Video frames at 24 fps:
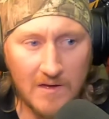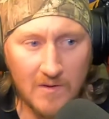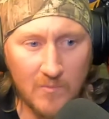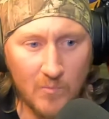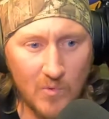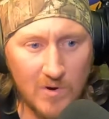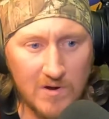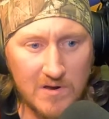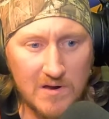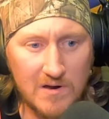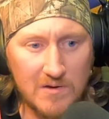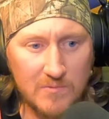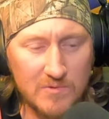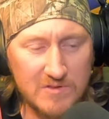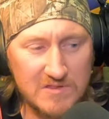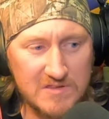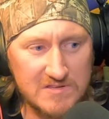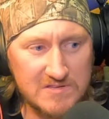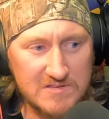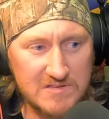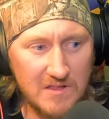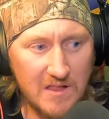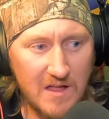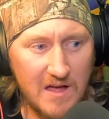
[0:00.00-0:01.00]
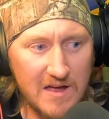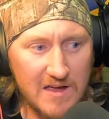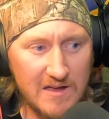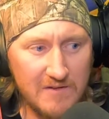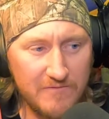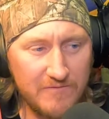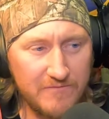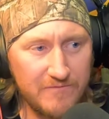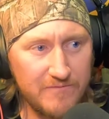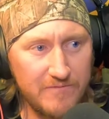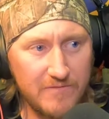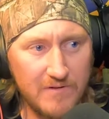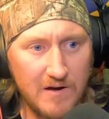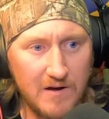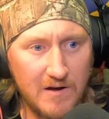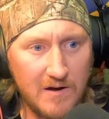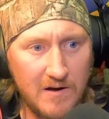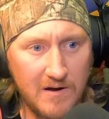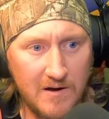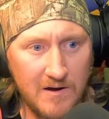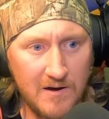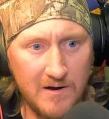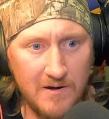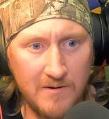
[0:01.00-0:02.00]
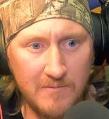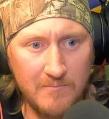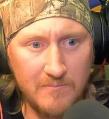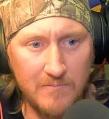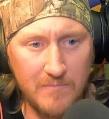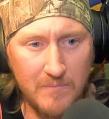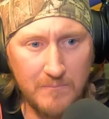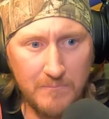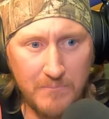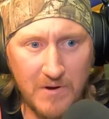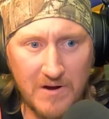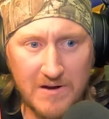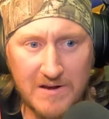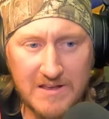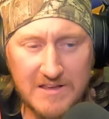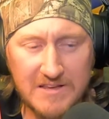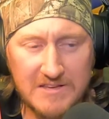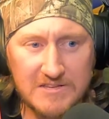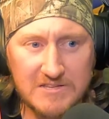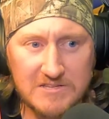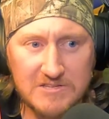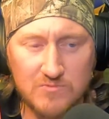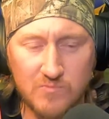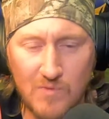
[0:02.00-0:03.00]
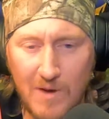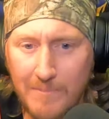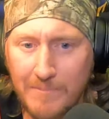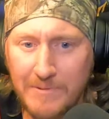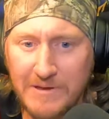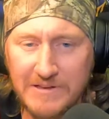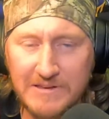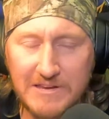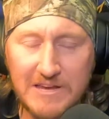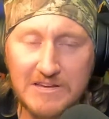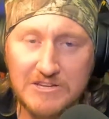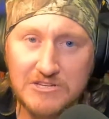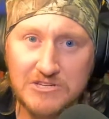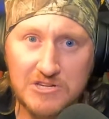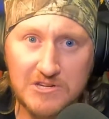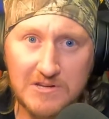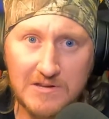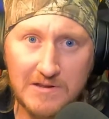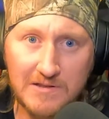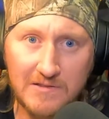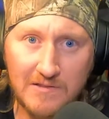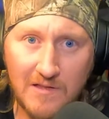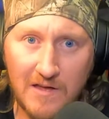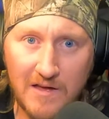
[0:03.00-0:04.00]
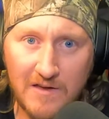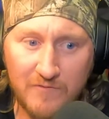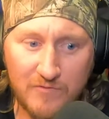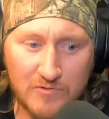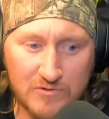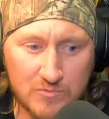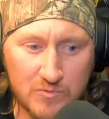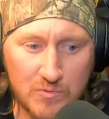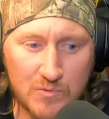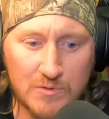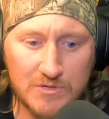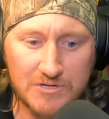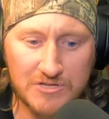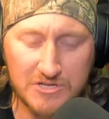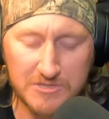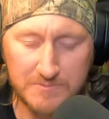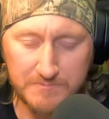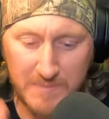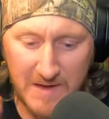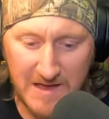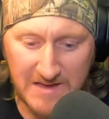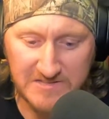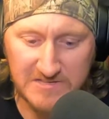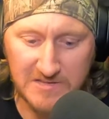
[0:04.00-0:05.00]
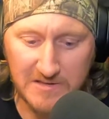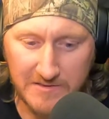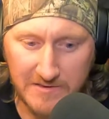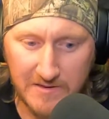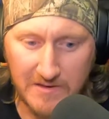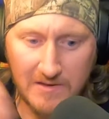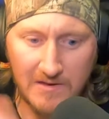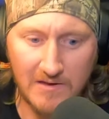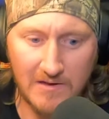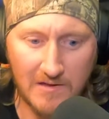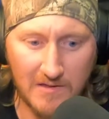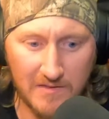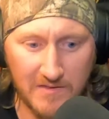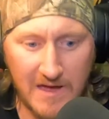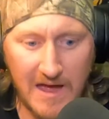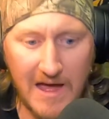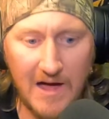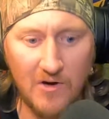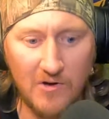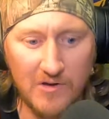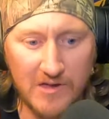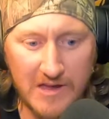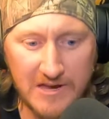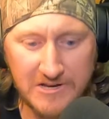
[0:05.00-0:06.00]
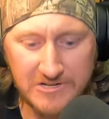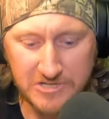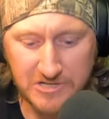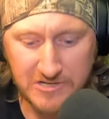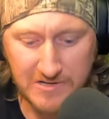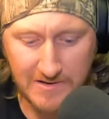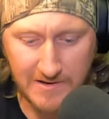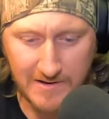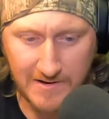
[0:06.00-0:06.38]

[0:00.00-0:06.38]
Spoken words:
Went on with his life. But his reputation and life was ruined just based on the allegation.